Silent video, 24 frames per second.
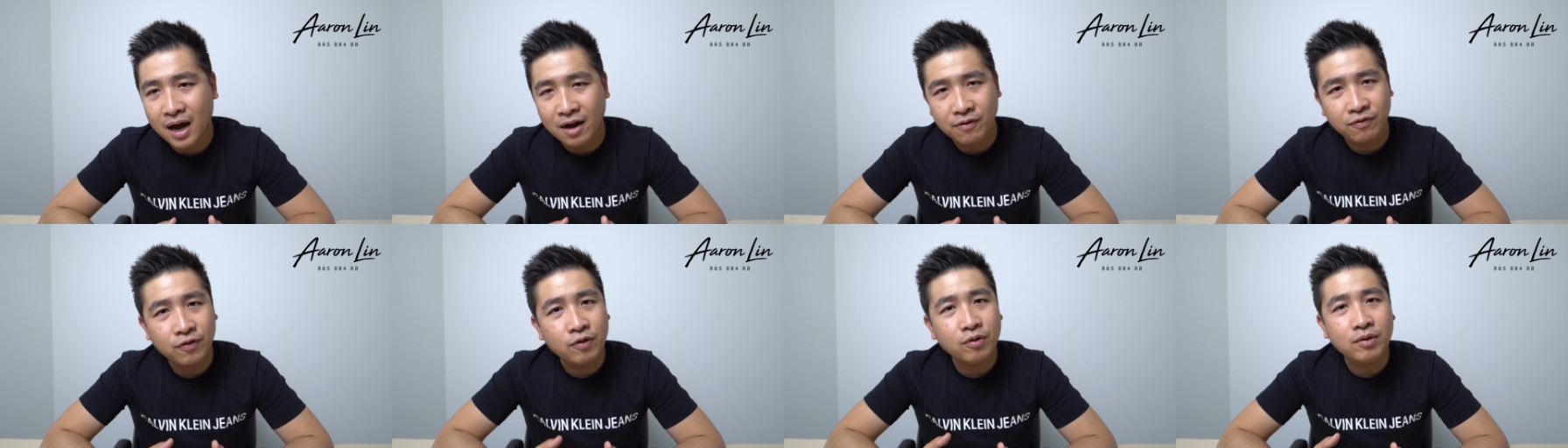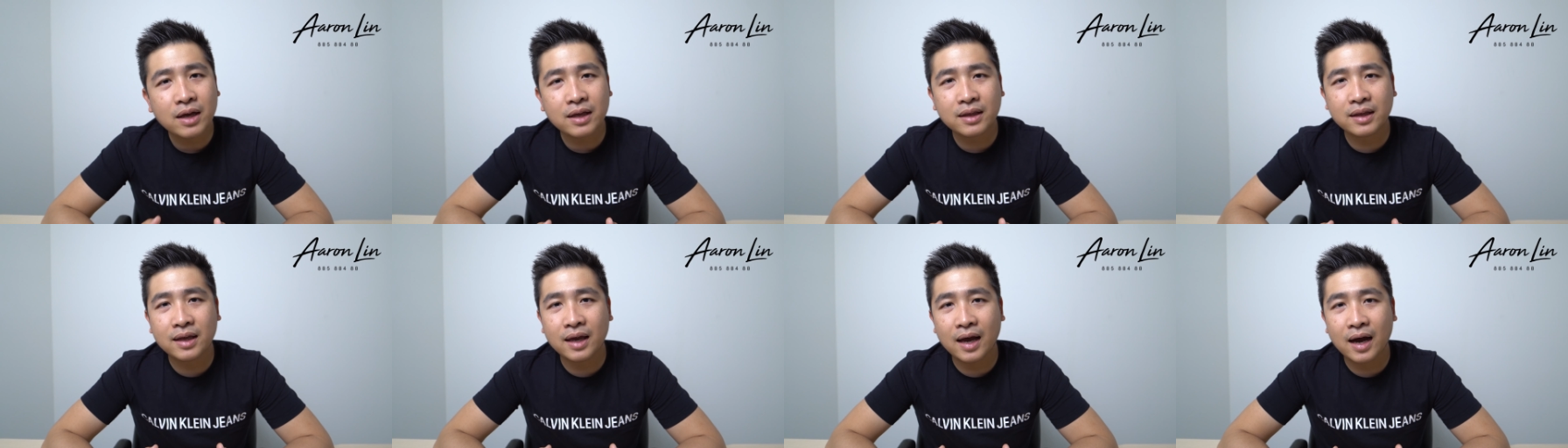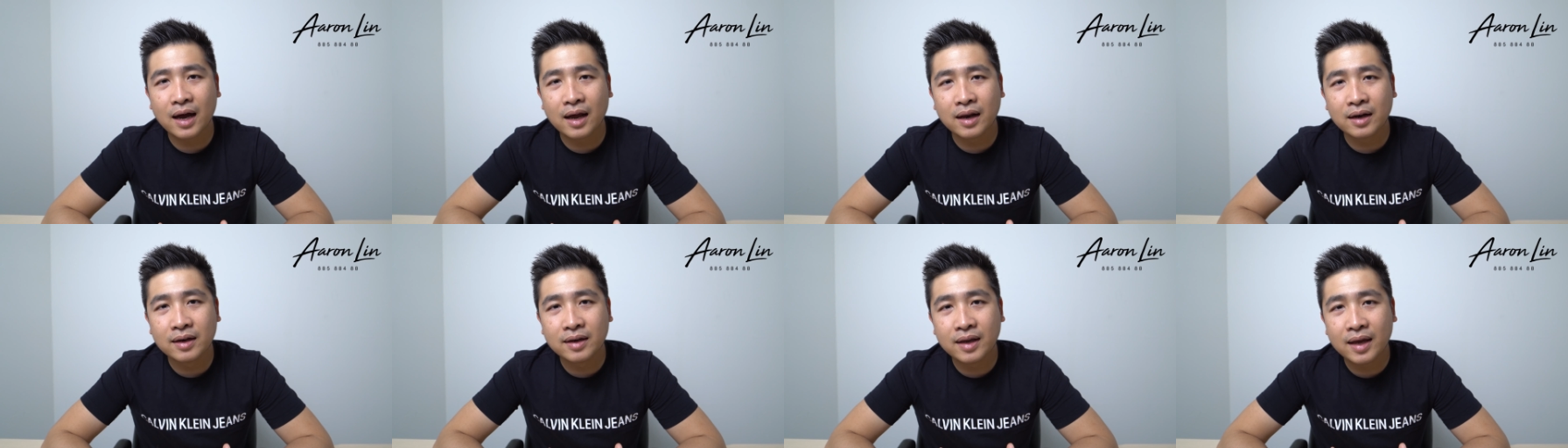I feel that they
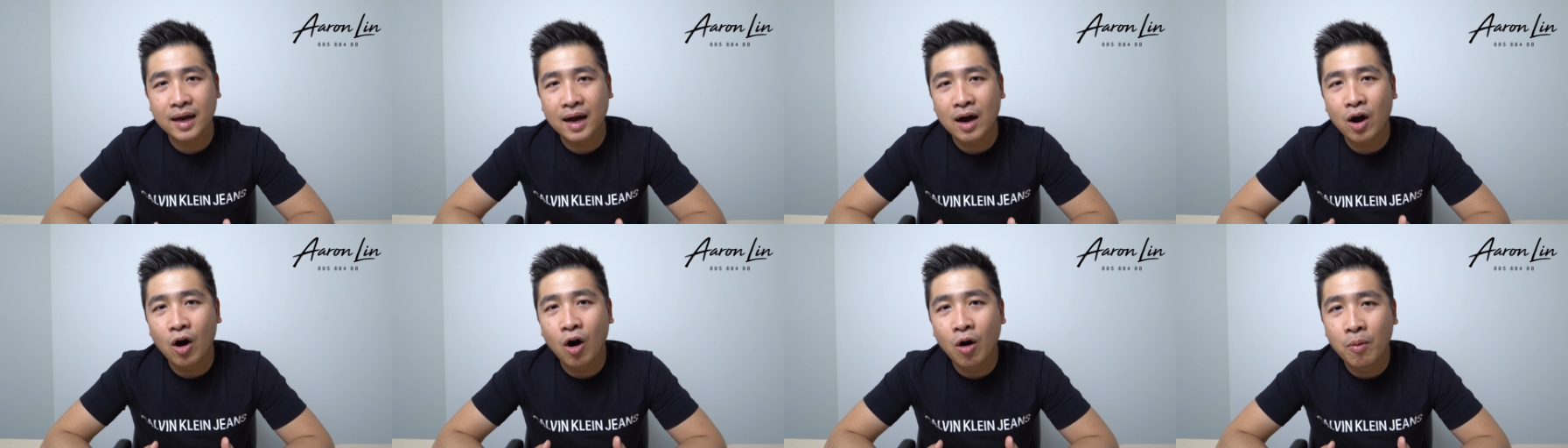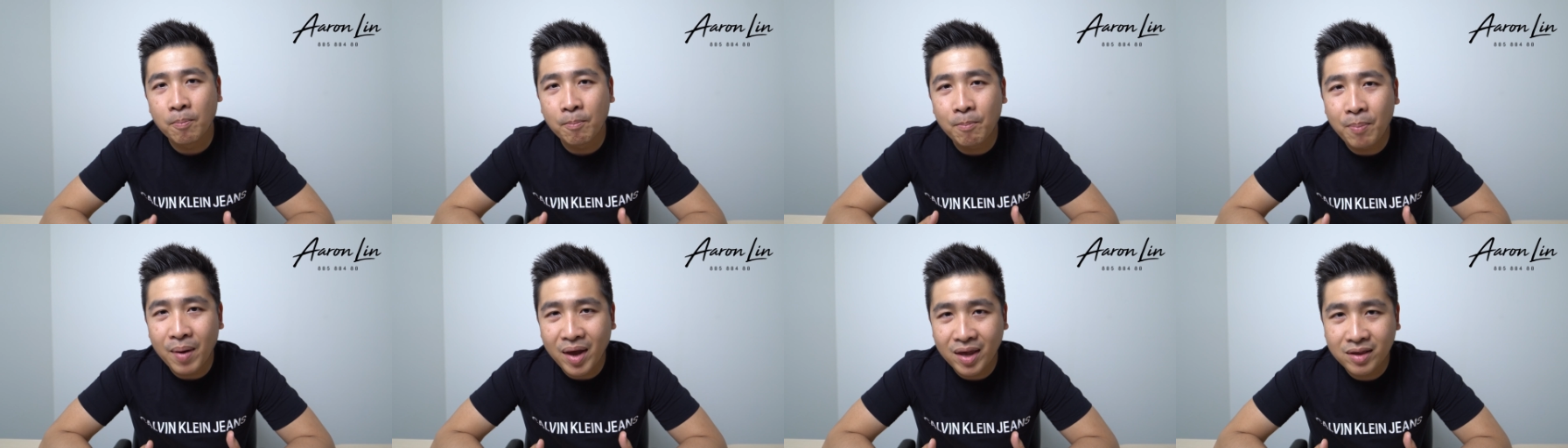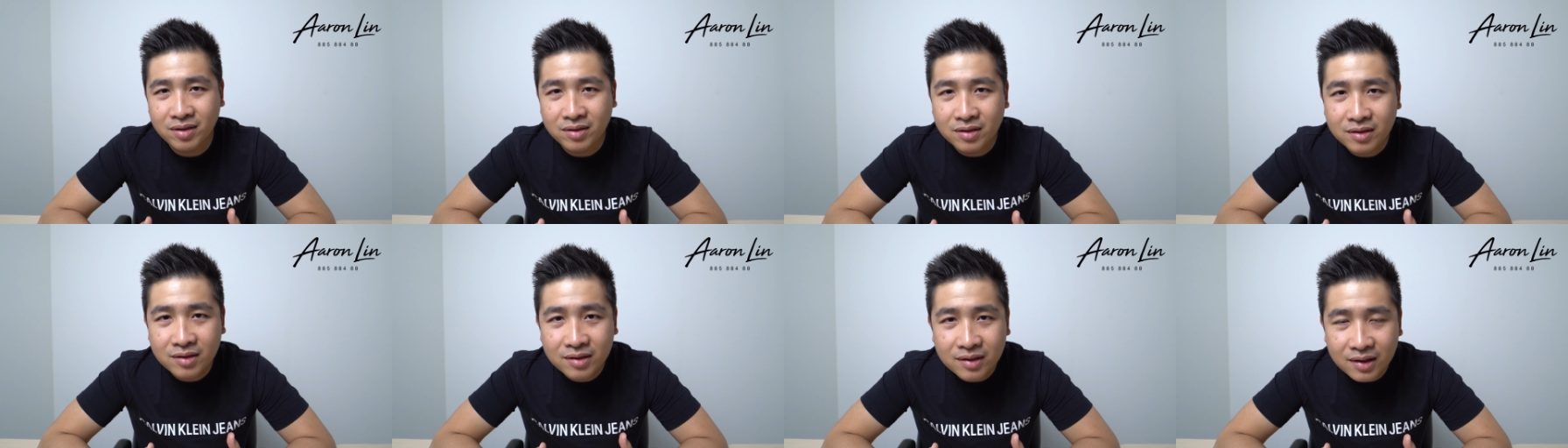are on
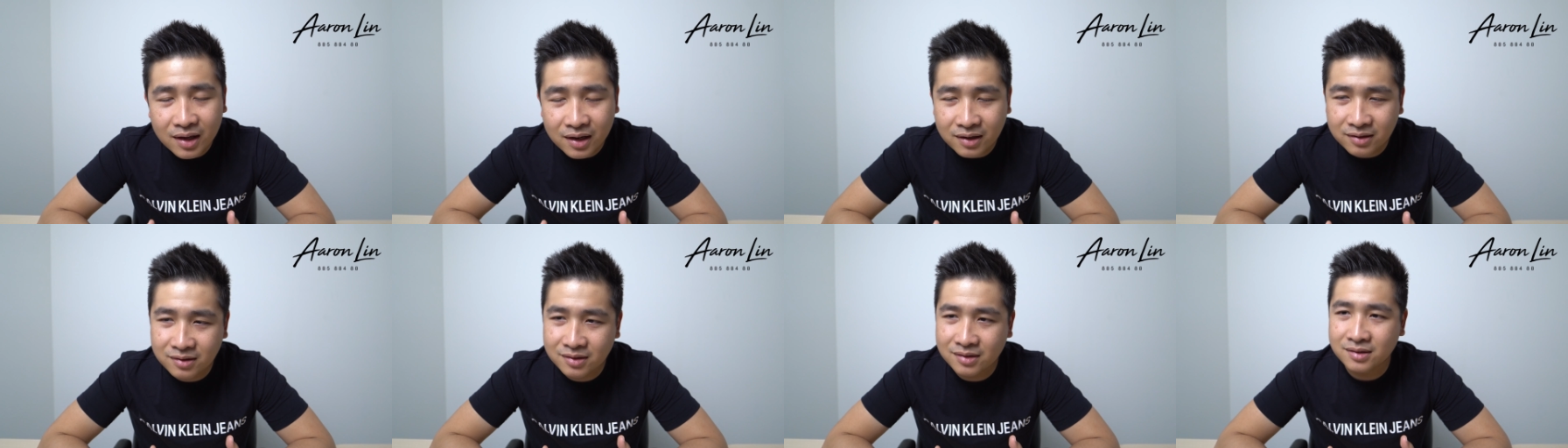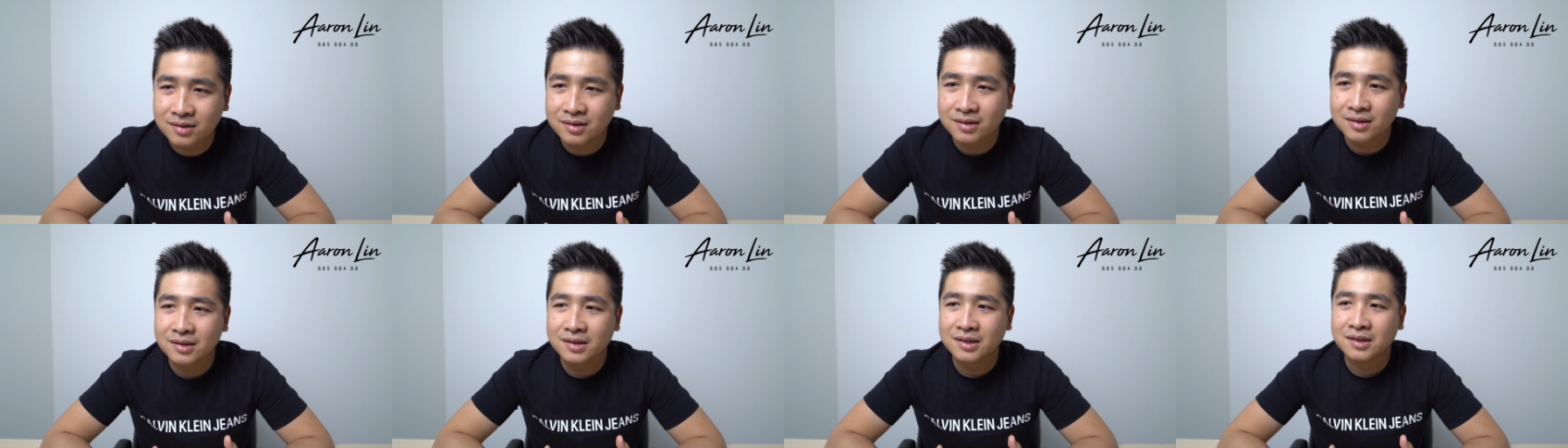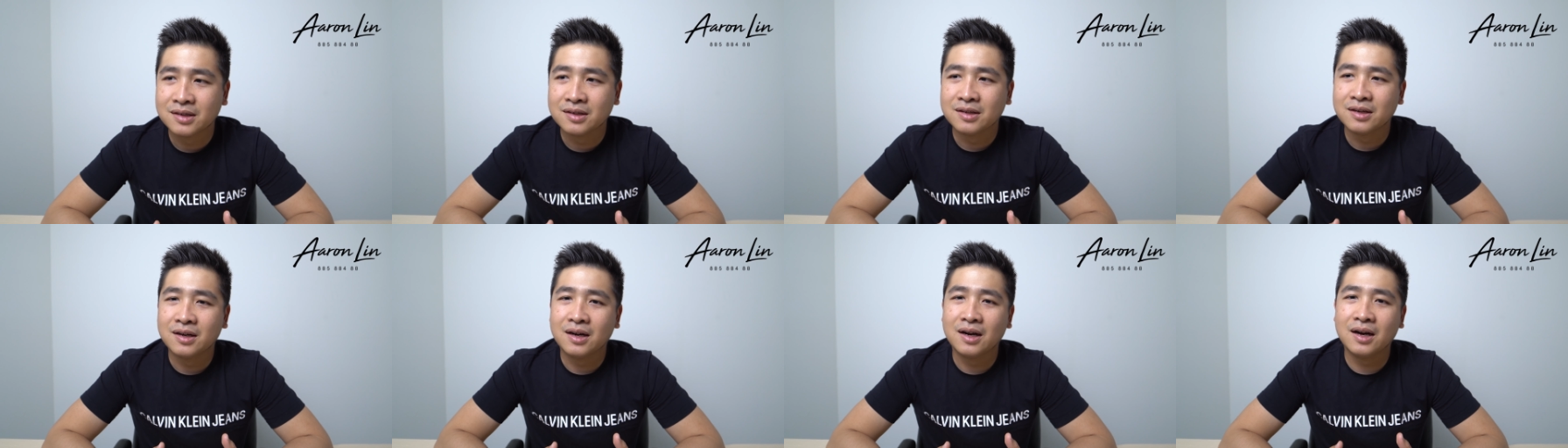baseless
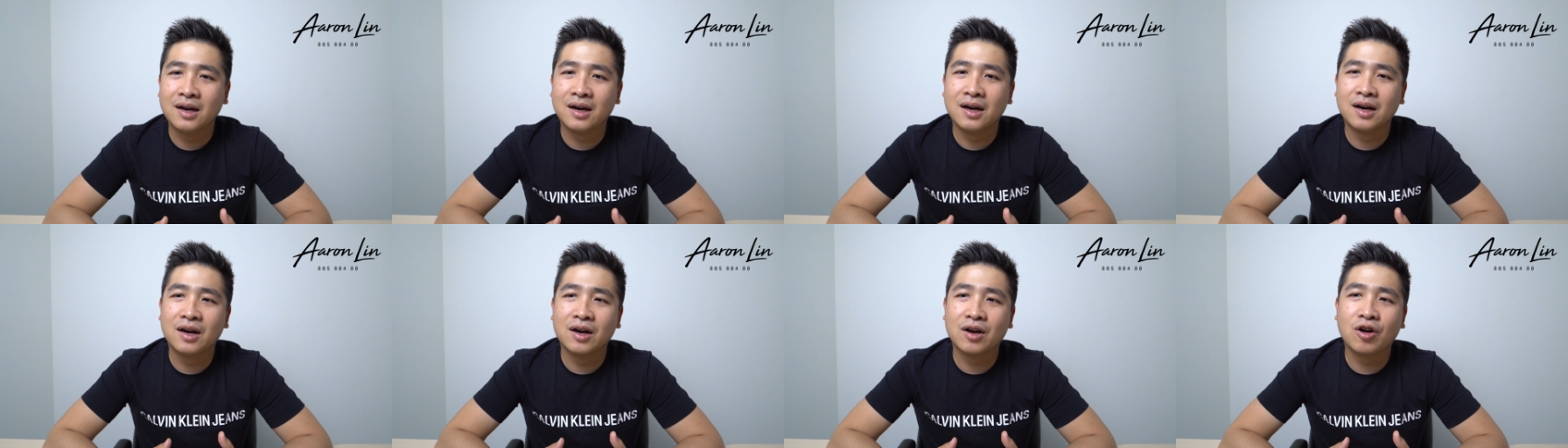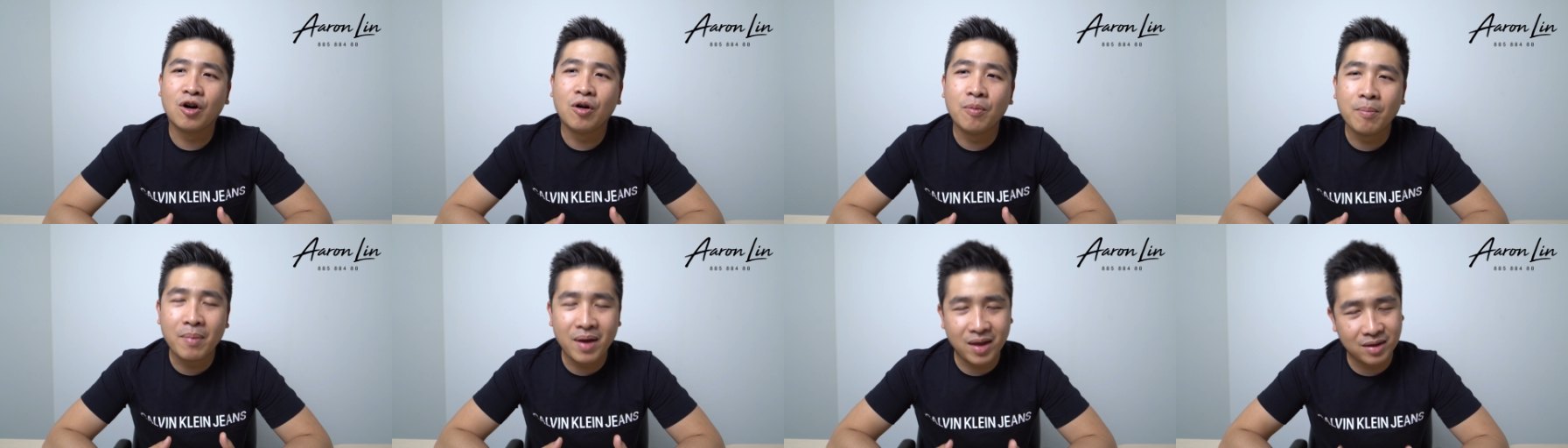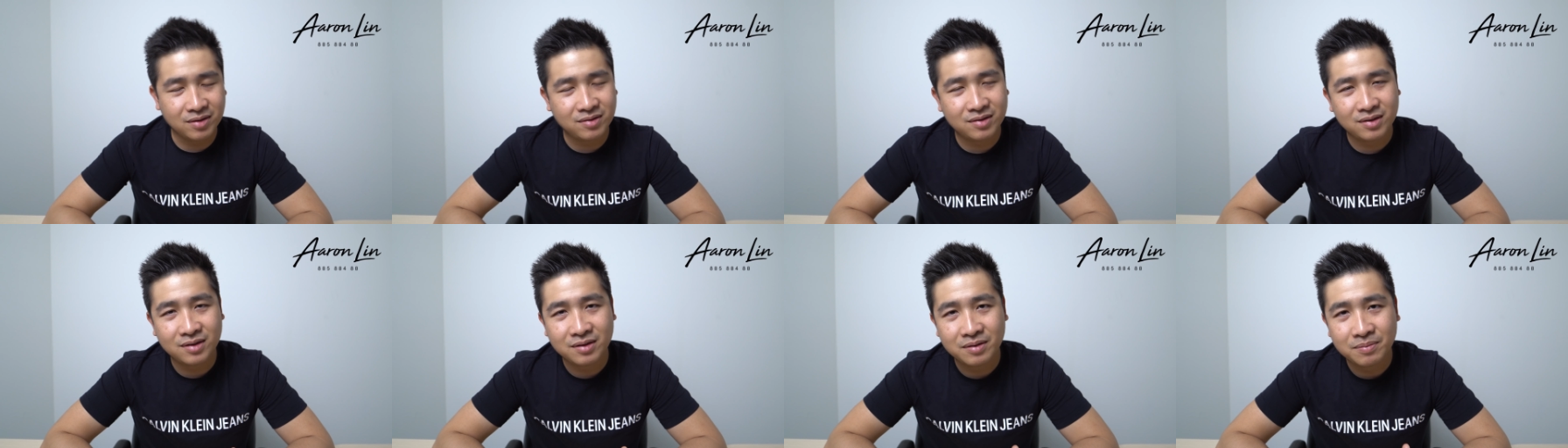
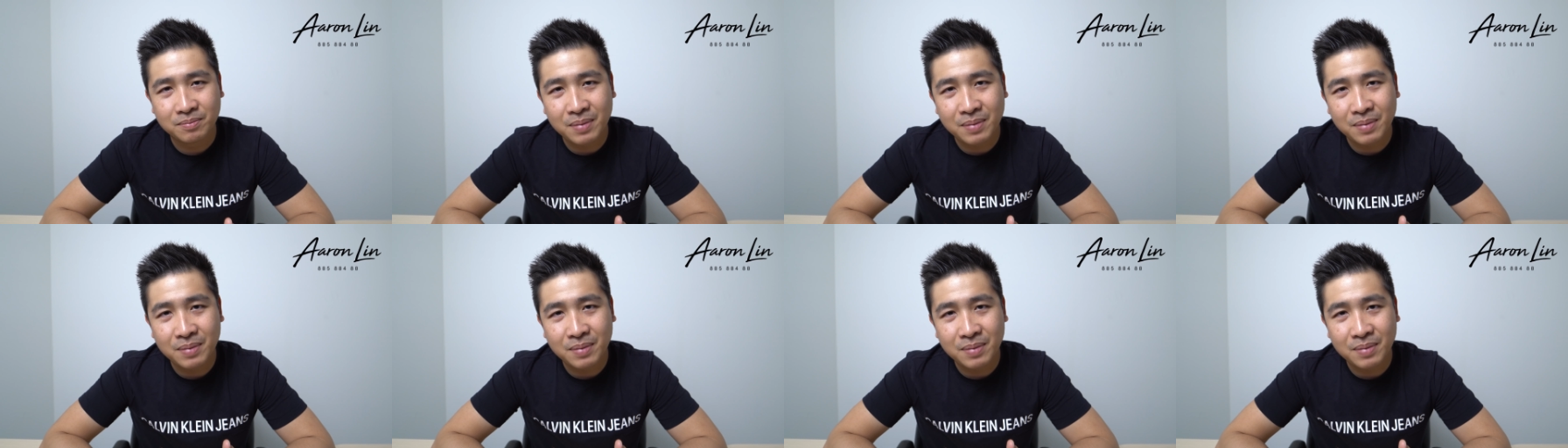comments.